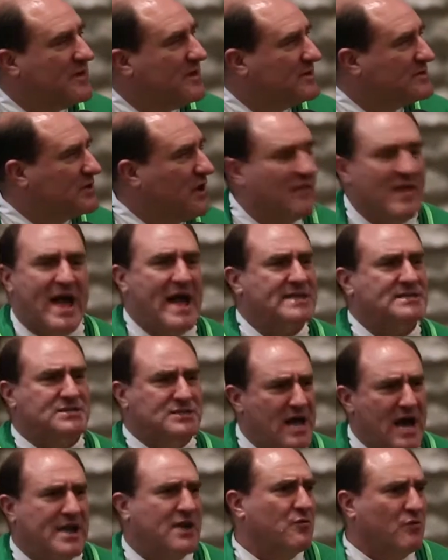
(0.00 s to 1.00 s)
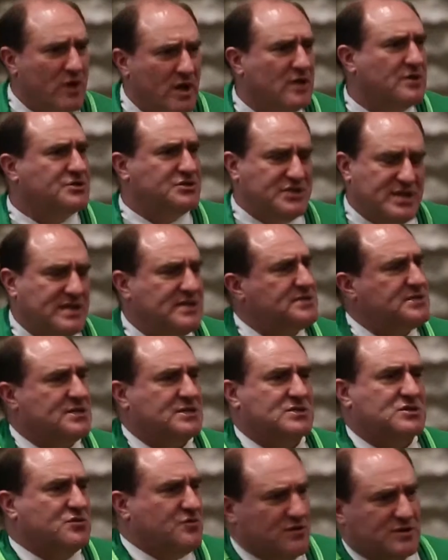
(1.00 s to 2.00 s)
So that's not a real
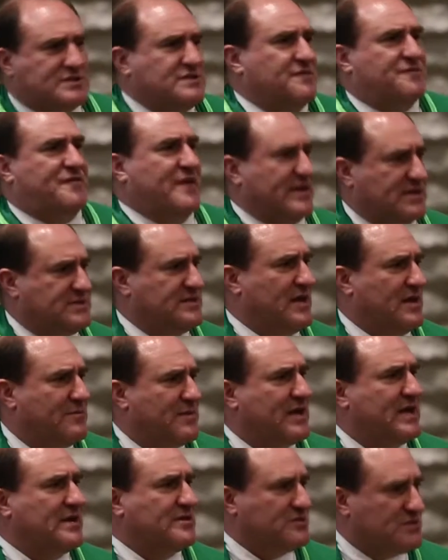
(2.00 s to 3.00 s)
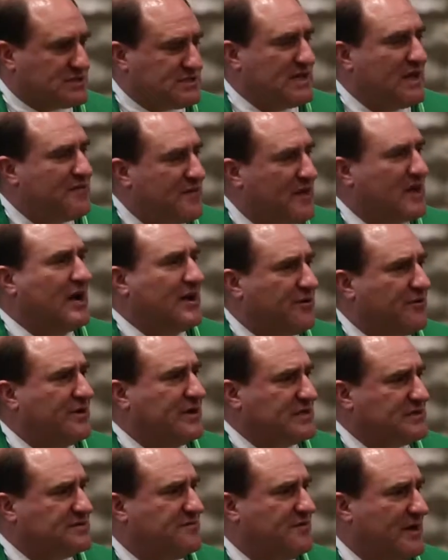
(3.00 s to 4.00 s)
Jesus crucifix then, because there's nothing under
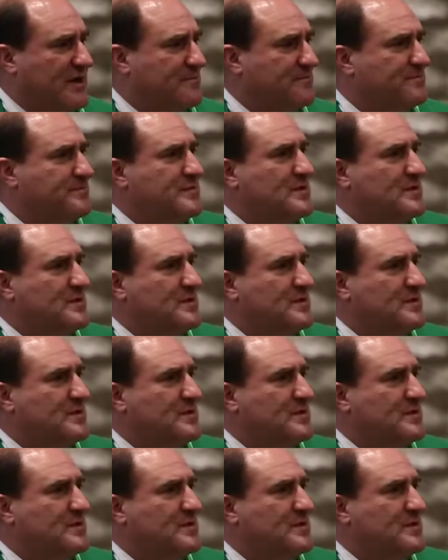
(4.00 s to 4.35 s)
his feet.